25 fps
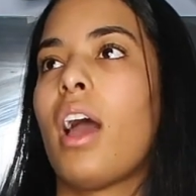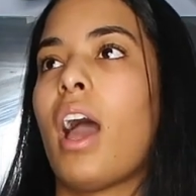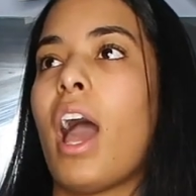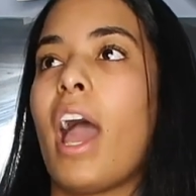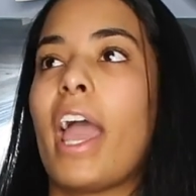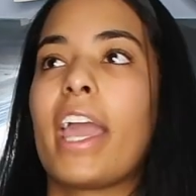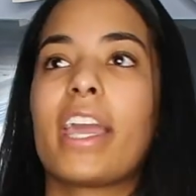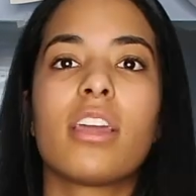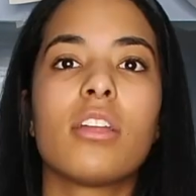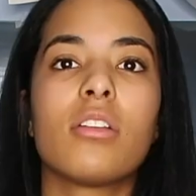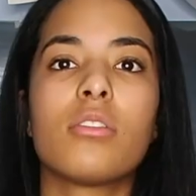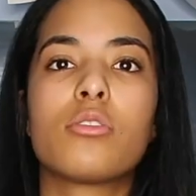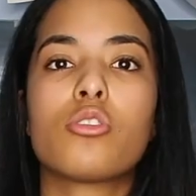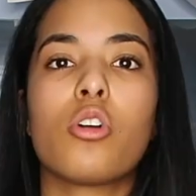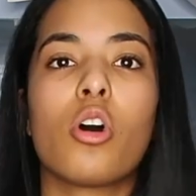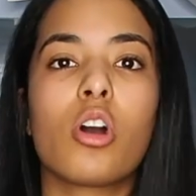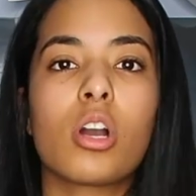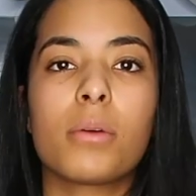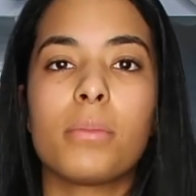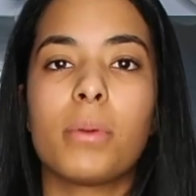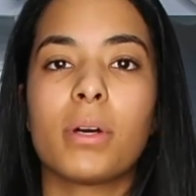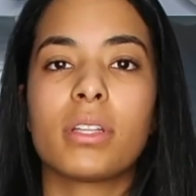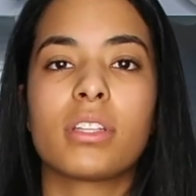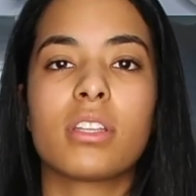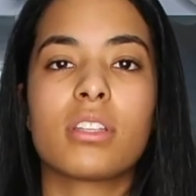I can
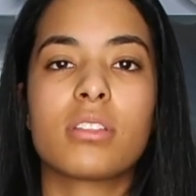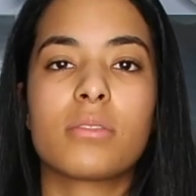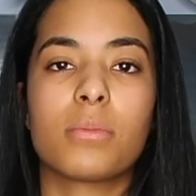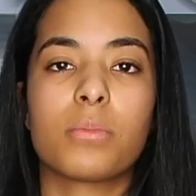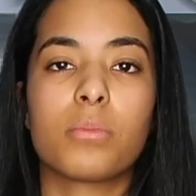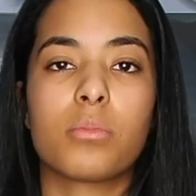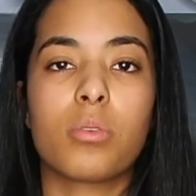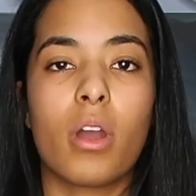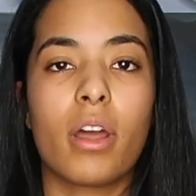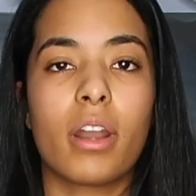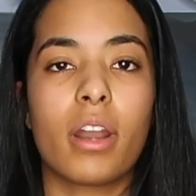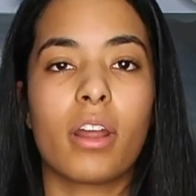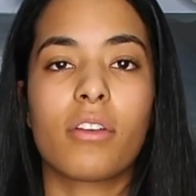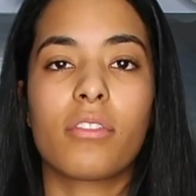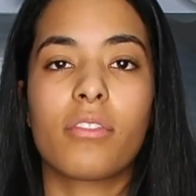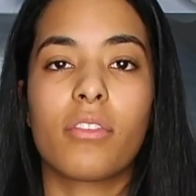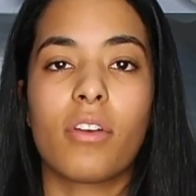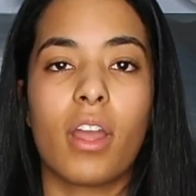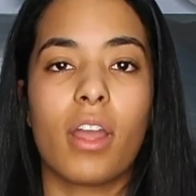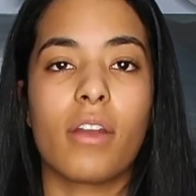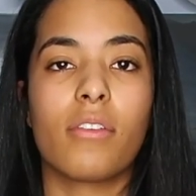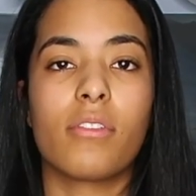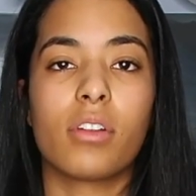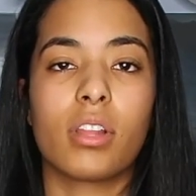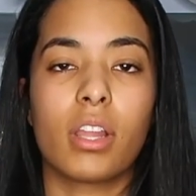talk about this product
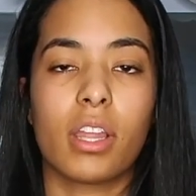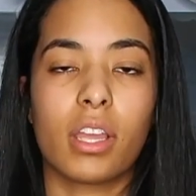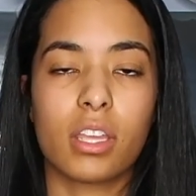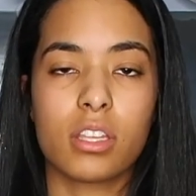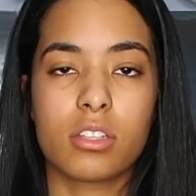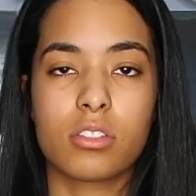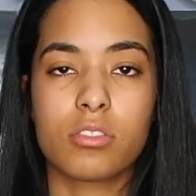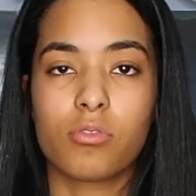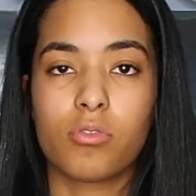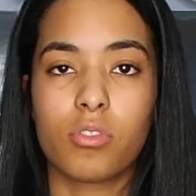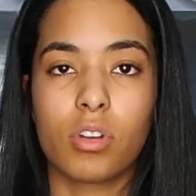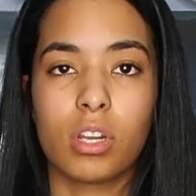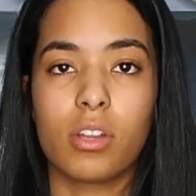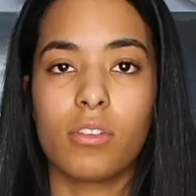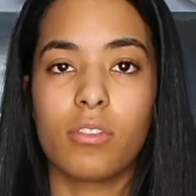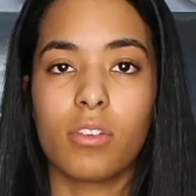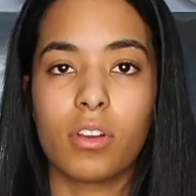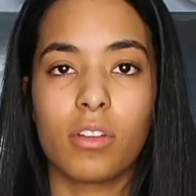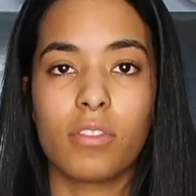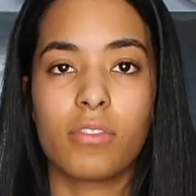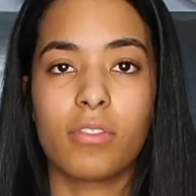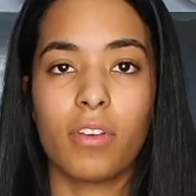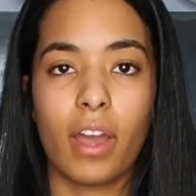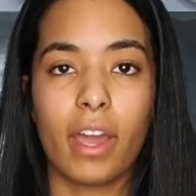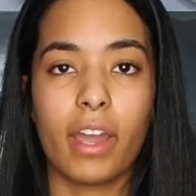forever. Like, it's
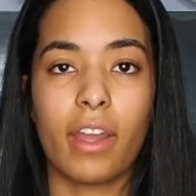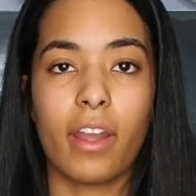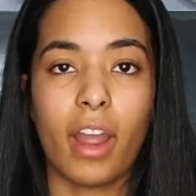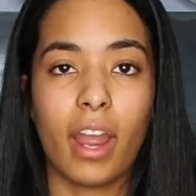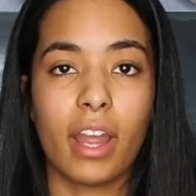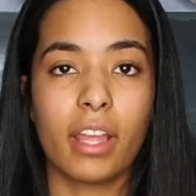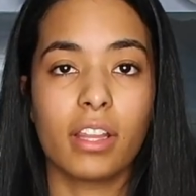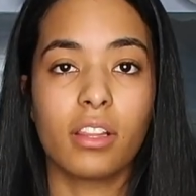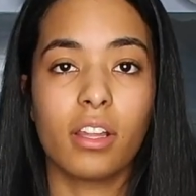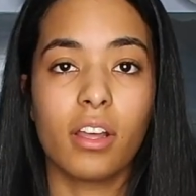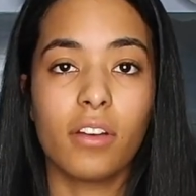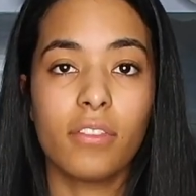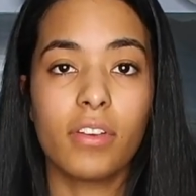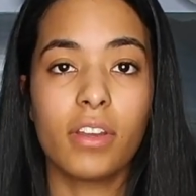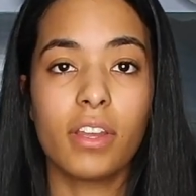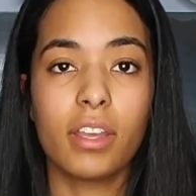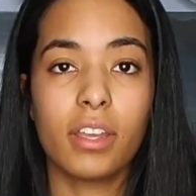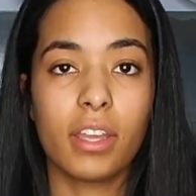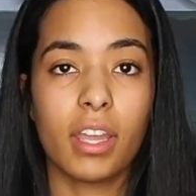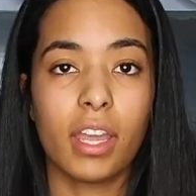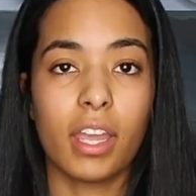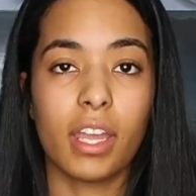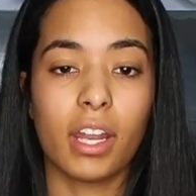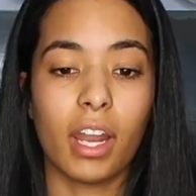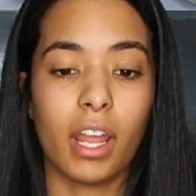really fire. I love it
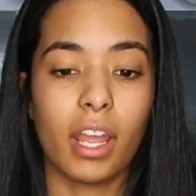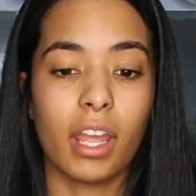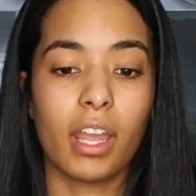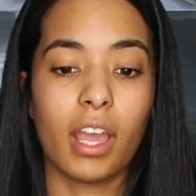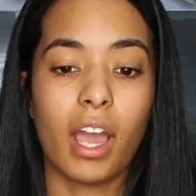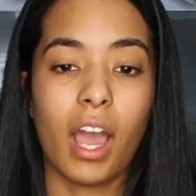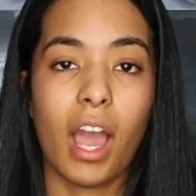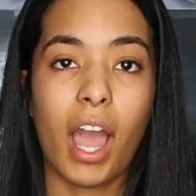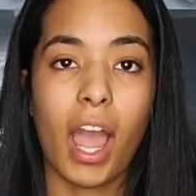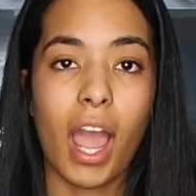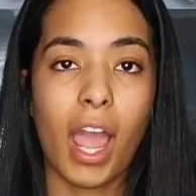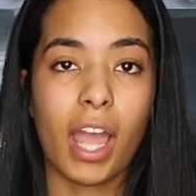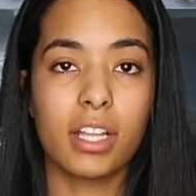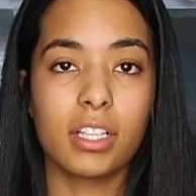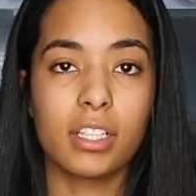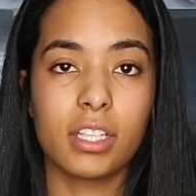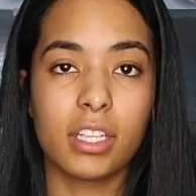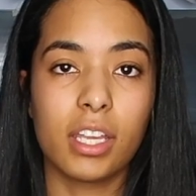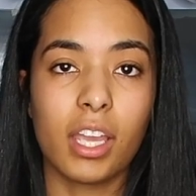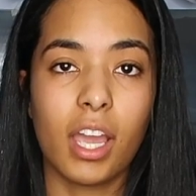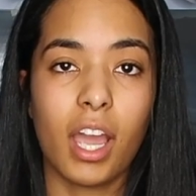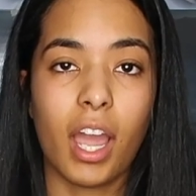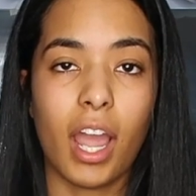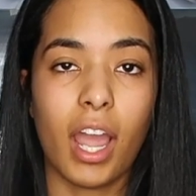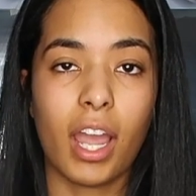and I
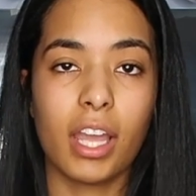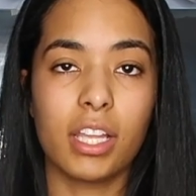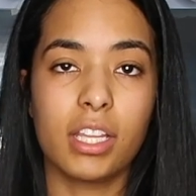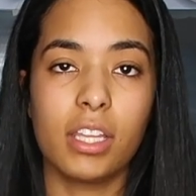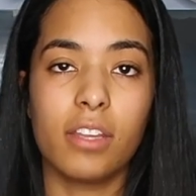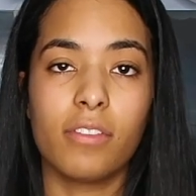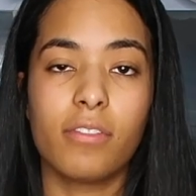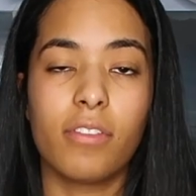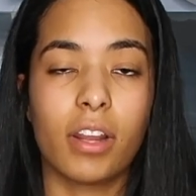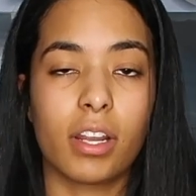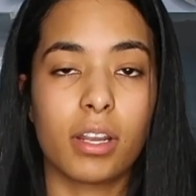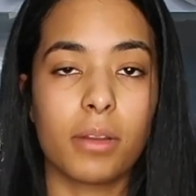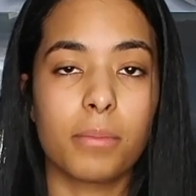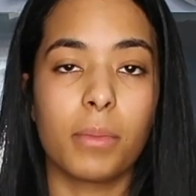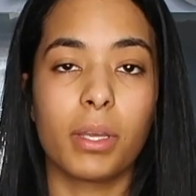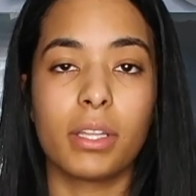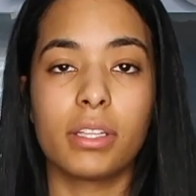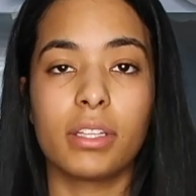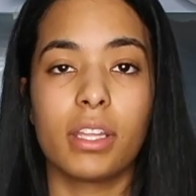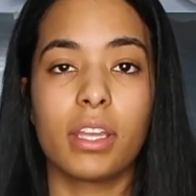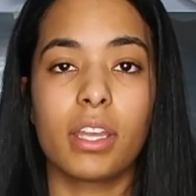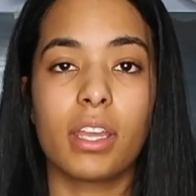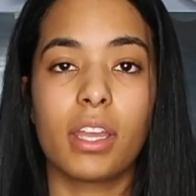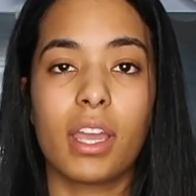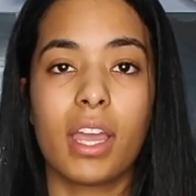highly
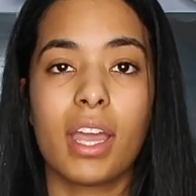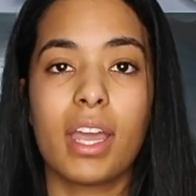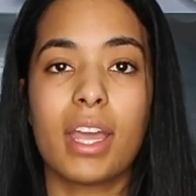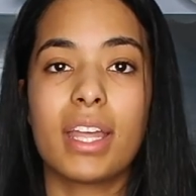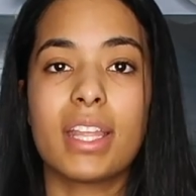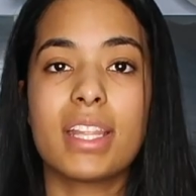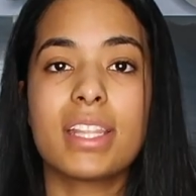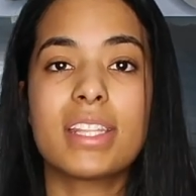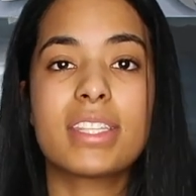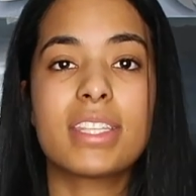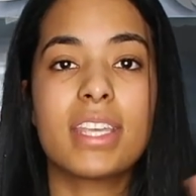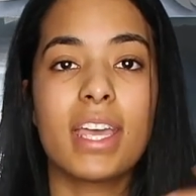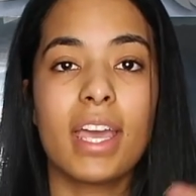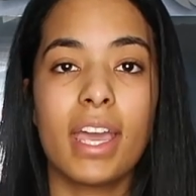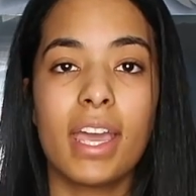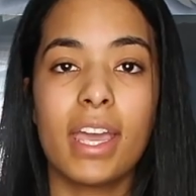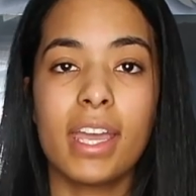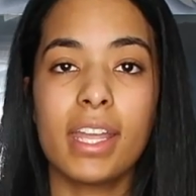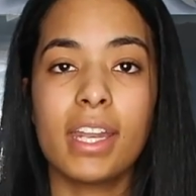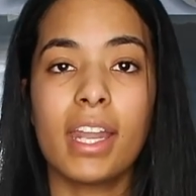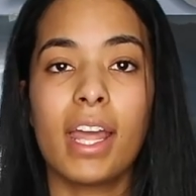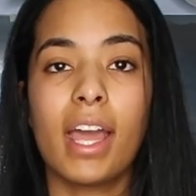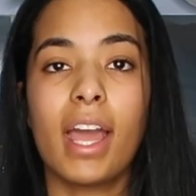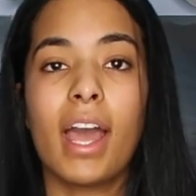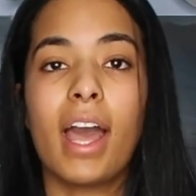recommend it.
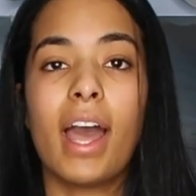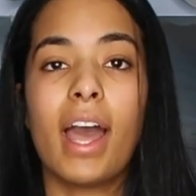10